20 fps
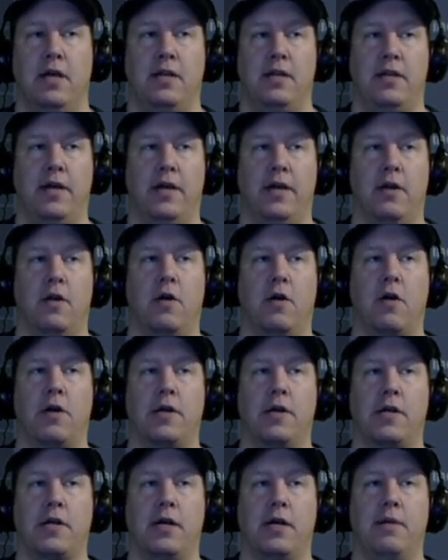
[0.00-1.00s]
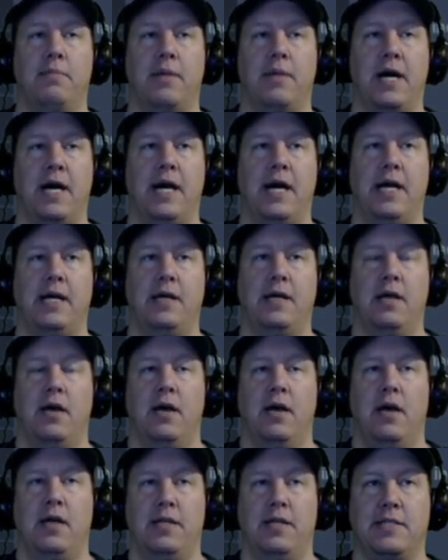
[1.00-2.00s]
that are hard to come by,
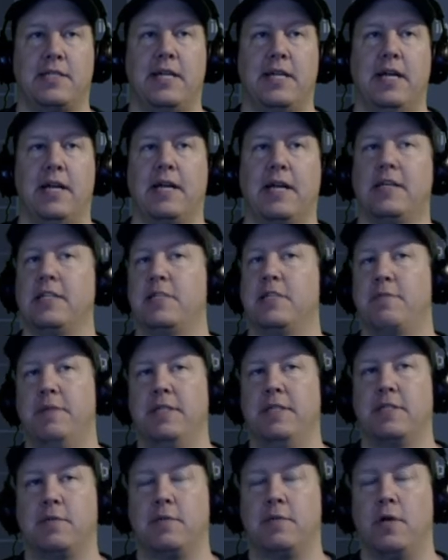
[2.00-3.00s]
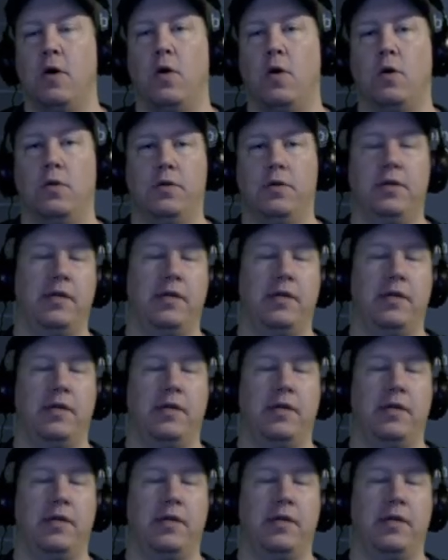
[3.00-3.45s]
instead I can spend some gold.